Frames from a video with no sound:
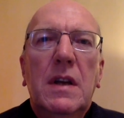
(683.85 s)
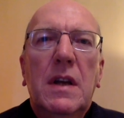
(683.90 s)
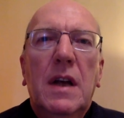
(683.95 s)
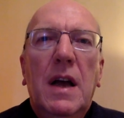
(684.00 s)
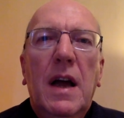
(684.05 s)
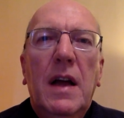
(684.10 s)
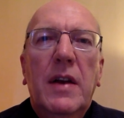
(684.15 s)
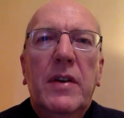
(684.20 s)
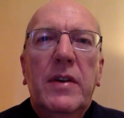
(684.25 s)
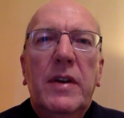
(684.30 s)

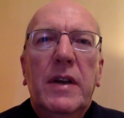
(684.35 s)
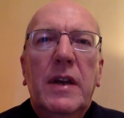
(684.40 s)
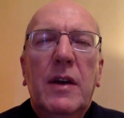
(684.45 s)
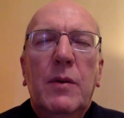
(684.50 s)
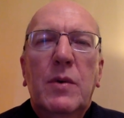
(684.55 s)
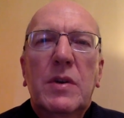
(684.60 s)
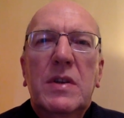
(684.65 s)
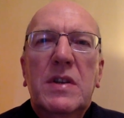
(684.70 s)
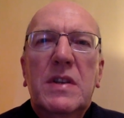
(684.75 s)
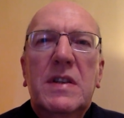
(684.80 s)
and he
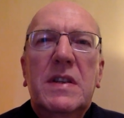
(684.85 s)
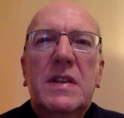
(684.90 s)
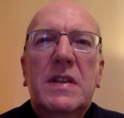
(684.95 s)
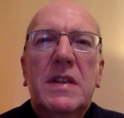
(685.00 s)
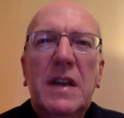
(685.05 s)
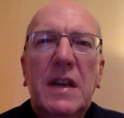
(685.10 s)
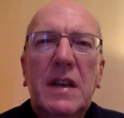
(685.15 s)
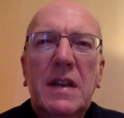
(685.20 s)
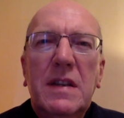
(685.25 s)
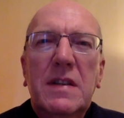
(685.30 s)
was
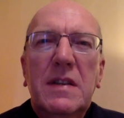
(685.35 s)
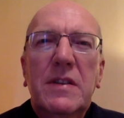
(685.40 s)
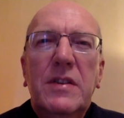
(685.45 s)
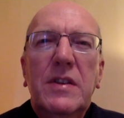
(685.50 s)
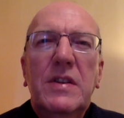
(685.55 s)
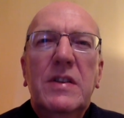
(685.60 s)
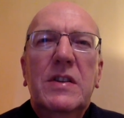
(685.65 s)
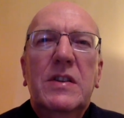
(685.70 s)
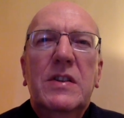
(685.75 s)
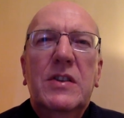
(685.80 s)
sick to
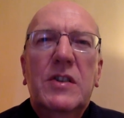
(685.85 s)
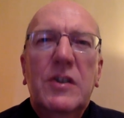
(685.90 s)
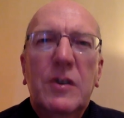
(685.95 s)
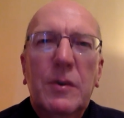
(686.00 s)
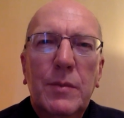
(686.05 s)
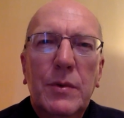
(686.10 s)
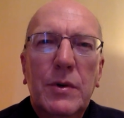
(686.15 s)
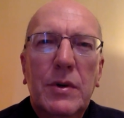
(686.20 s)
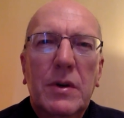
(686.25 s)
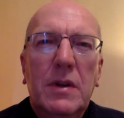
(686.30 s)
the
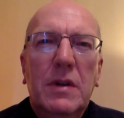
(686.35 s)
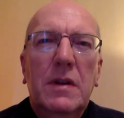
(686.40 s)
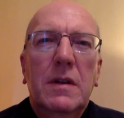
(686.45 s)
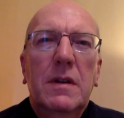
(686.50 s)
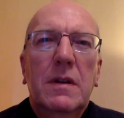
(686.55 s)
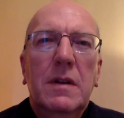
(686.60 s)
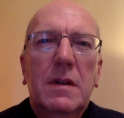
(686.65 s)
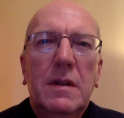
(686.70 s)
stomach